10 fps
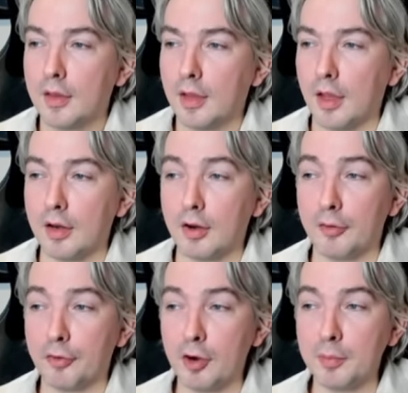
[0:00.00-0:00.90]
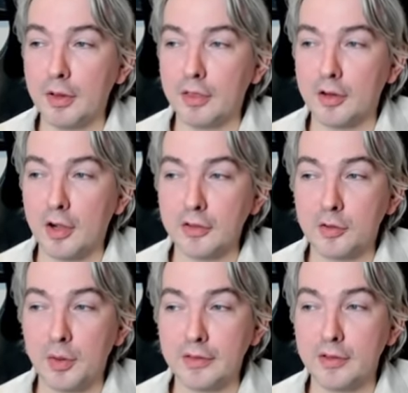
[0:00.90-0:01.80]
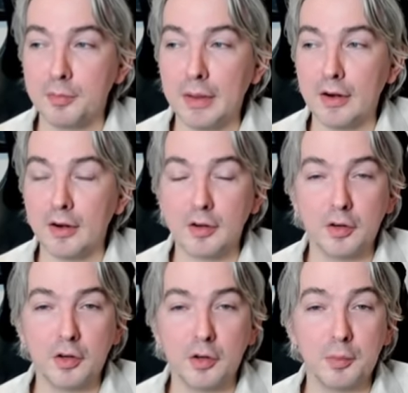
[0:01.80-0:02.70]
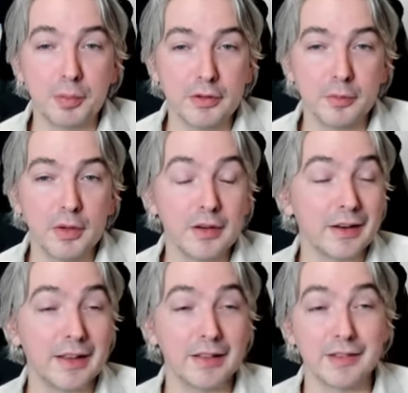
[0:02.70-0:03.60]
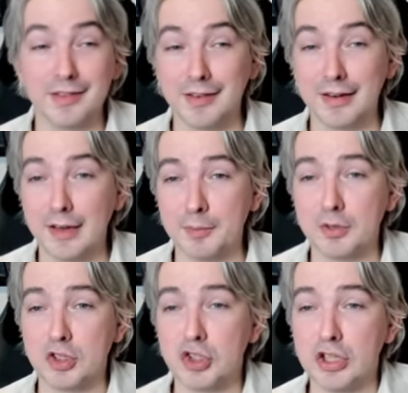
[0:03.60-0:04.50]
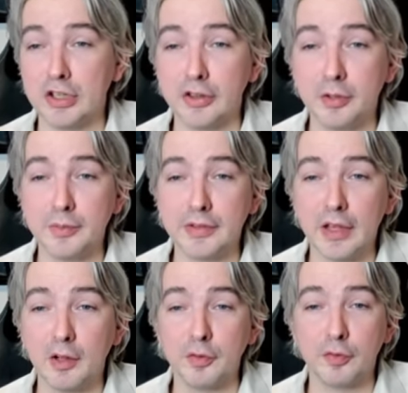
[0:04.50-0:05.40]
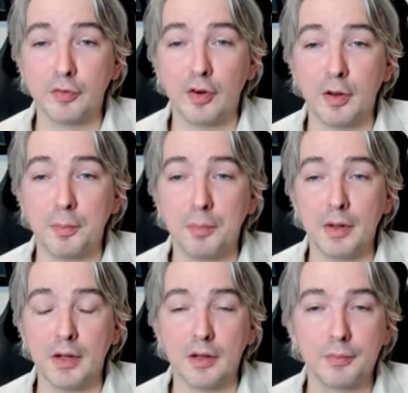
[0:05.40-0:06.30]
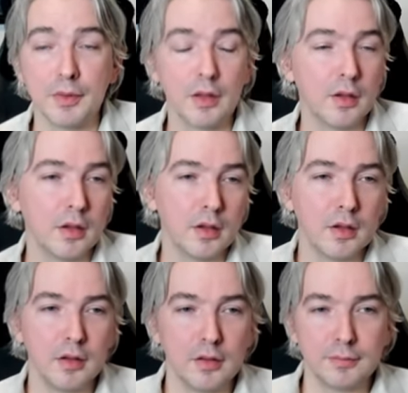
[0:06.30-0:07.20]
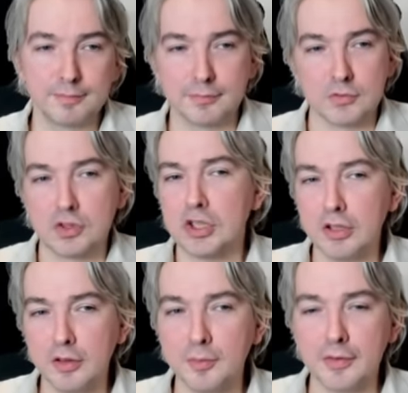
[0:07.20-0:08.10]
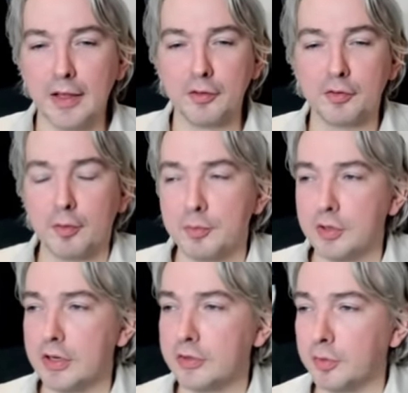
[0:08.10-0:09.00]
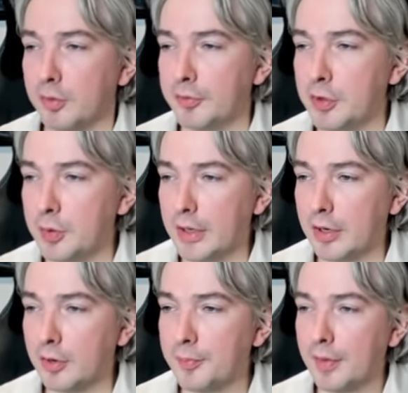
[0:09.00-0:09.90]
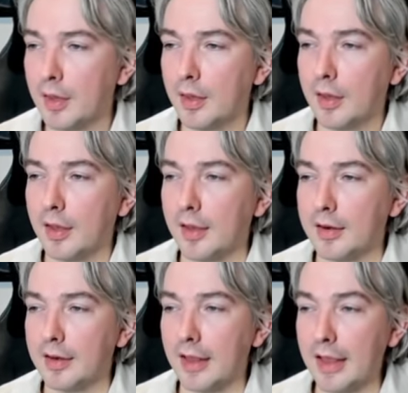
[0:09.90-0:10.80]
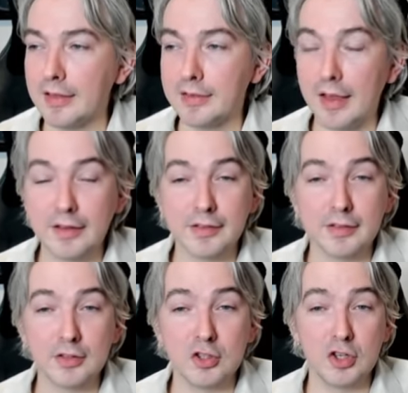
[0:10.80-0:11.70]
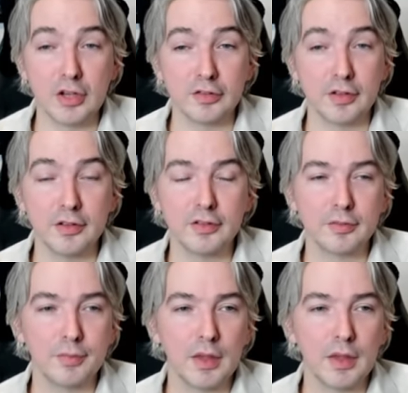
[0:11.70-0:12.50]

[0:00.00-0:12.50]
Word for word: And affirm that the consequences may not include imprisonment. Again, this is an attempt to shield themselves from uh, shield themselves from judicial review here and enhance access to justice.